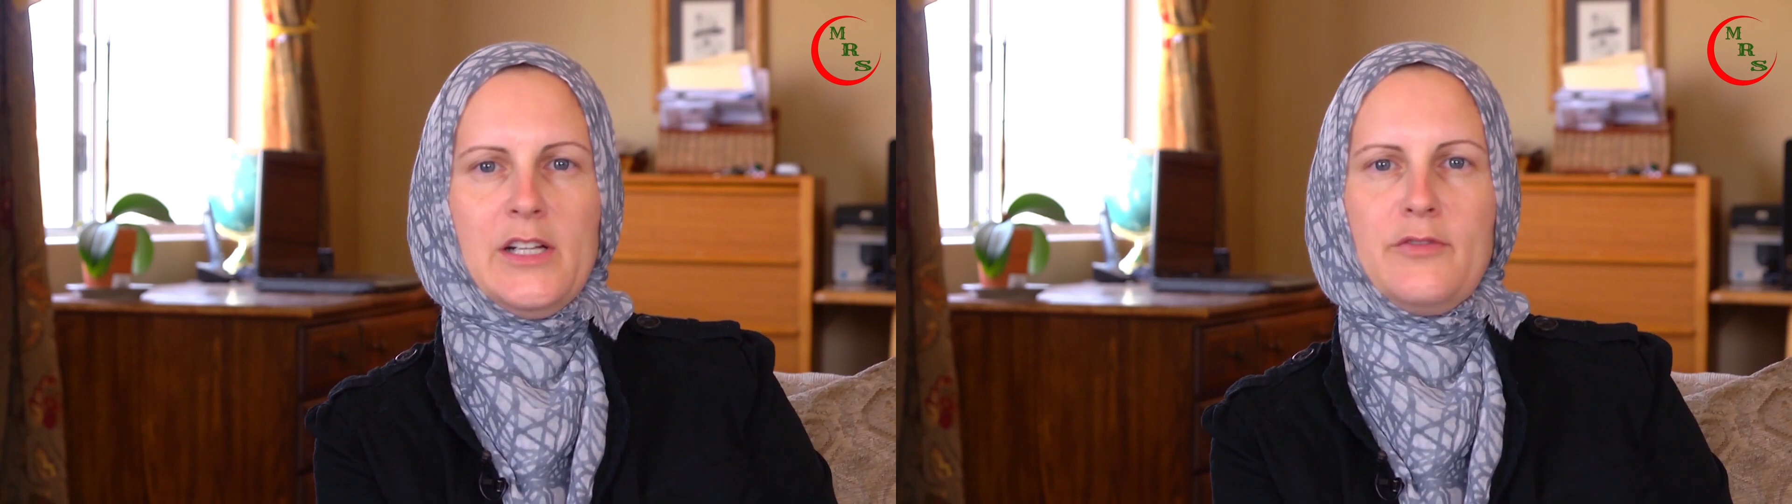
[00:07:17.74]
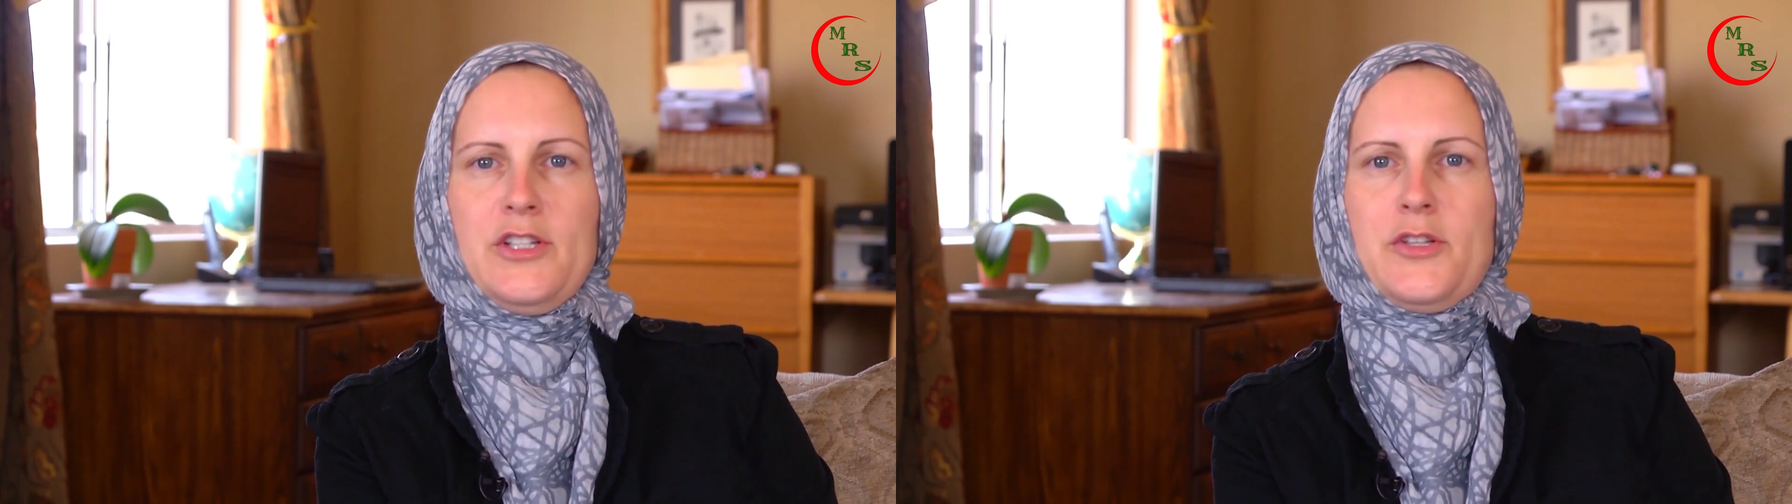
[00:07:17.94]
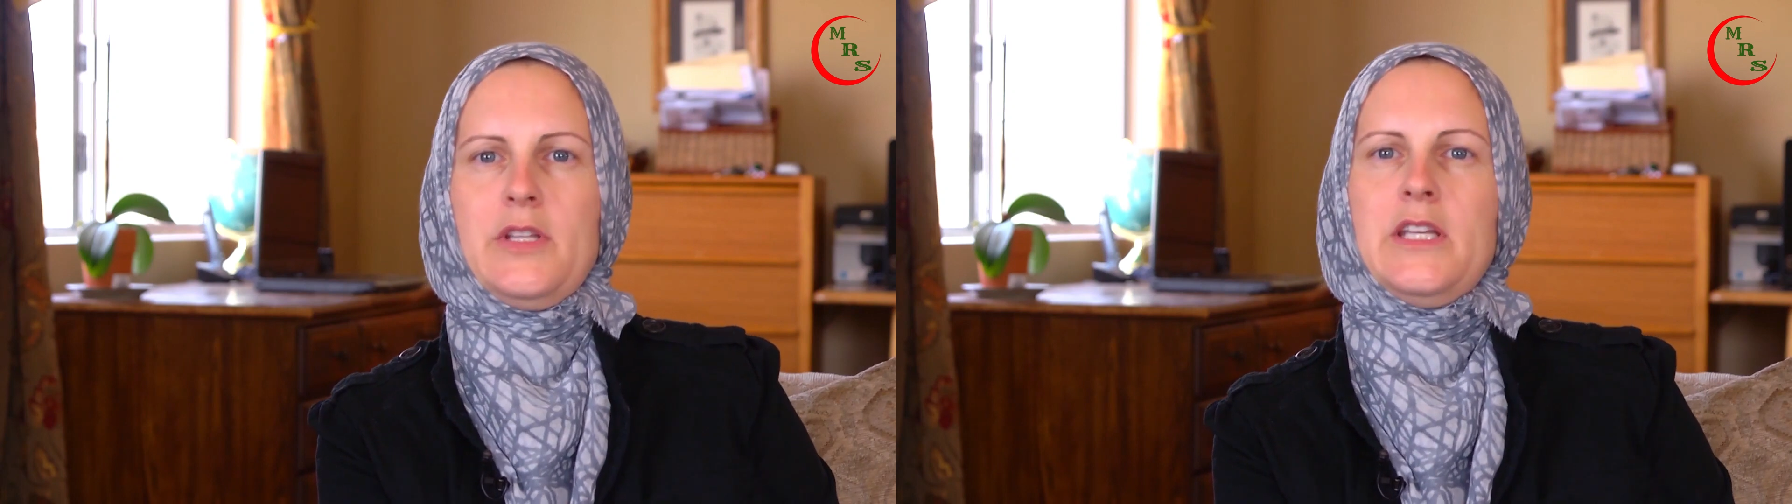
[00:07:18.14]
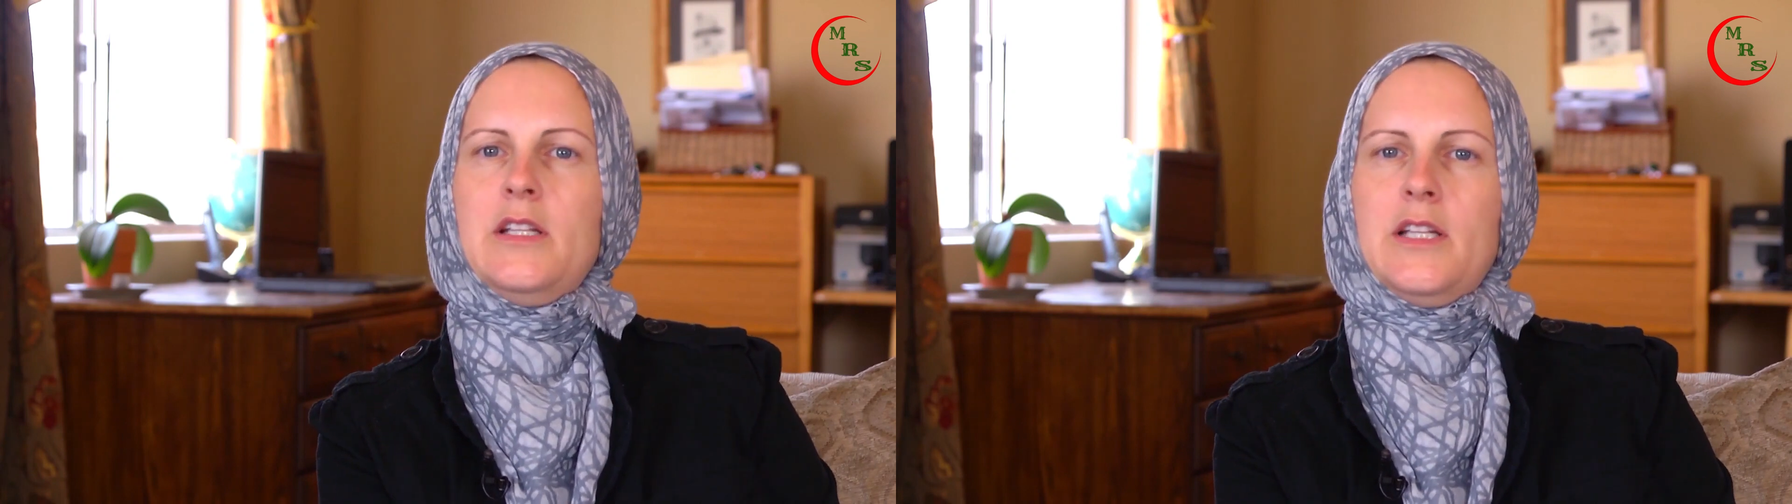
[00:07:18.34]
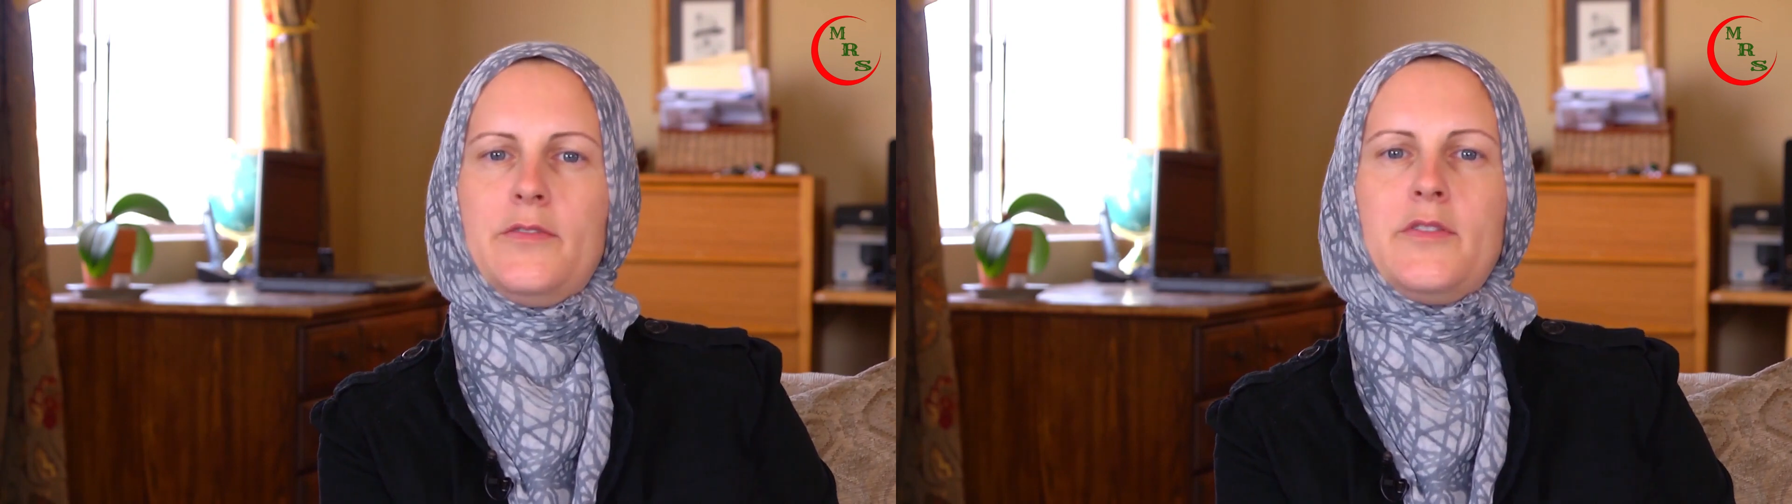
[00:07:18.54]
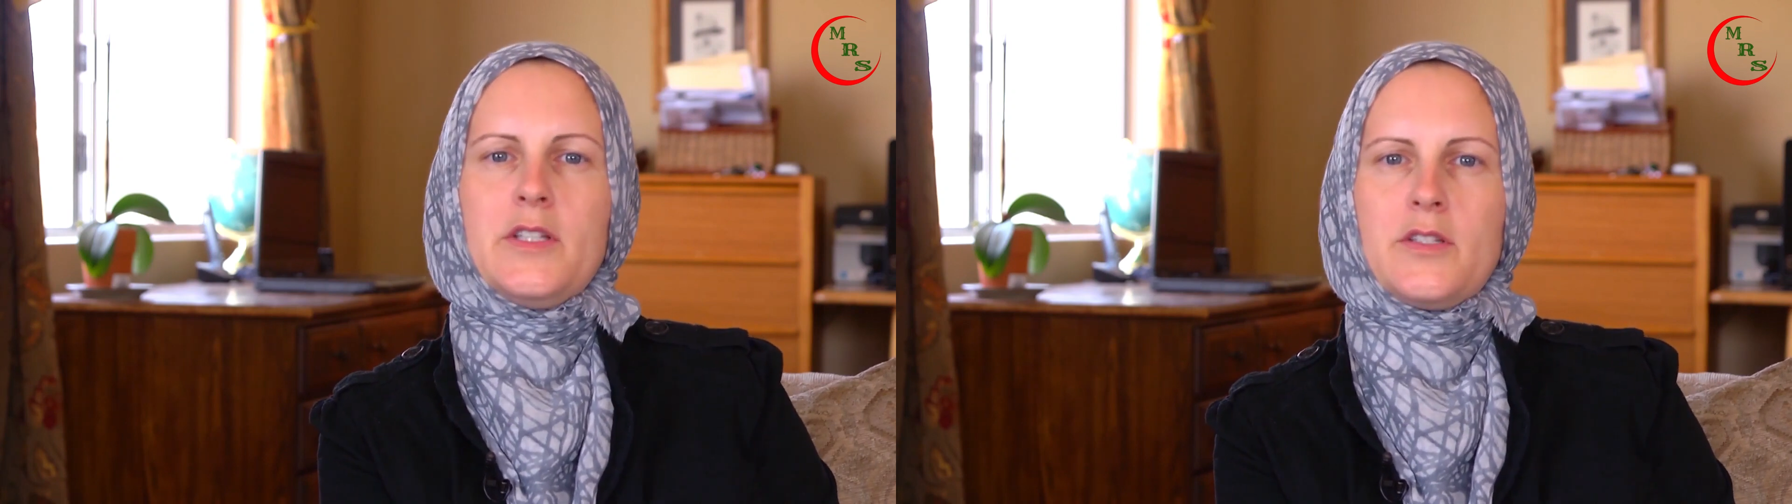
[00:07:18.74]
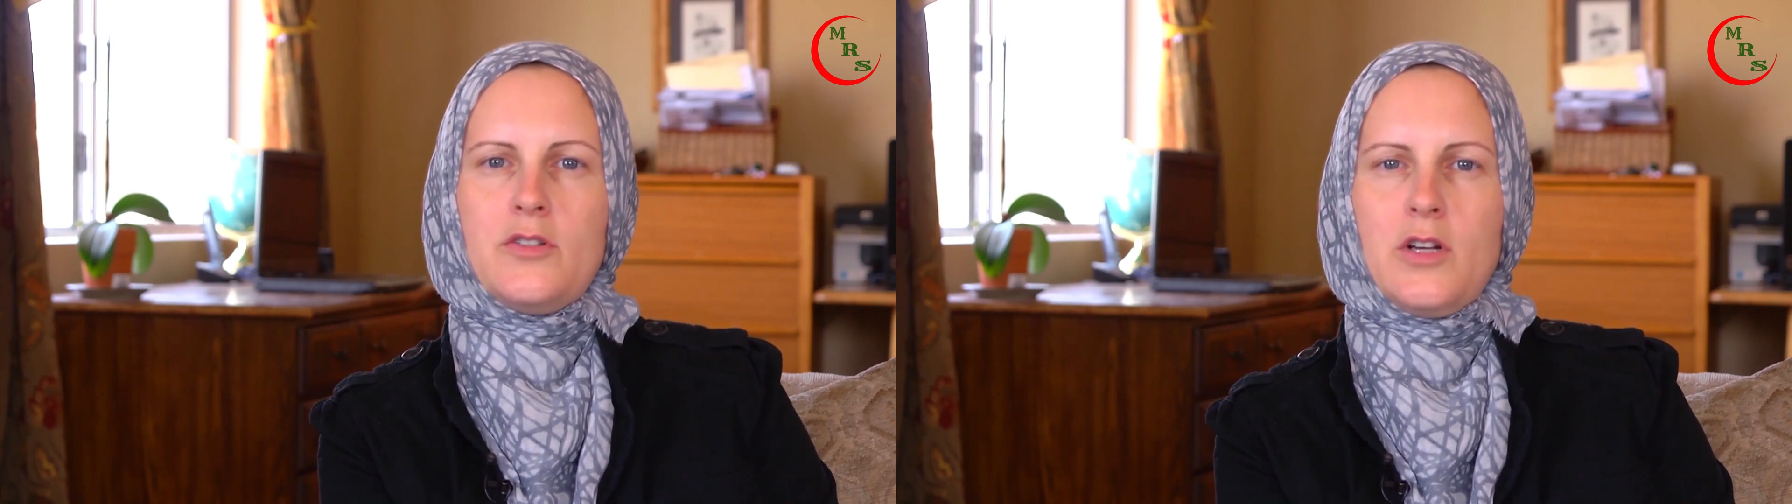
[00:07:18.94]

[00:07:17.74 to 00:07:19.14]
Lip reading: Eventually, he left this